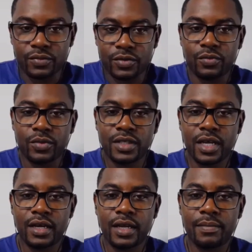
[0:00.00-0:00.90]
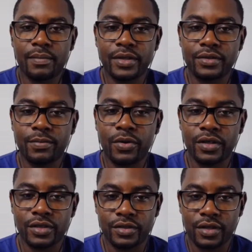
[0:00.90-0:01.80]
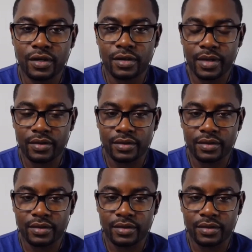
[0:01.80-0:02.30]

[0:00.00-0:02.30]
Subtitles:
what's kind of that mental part that you're talking about?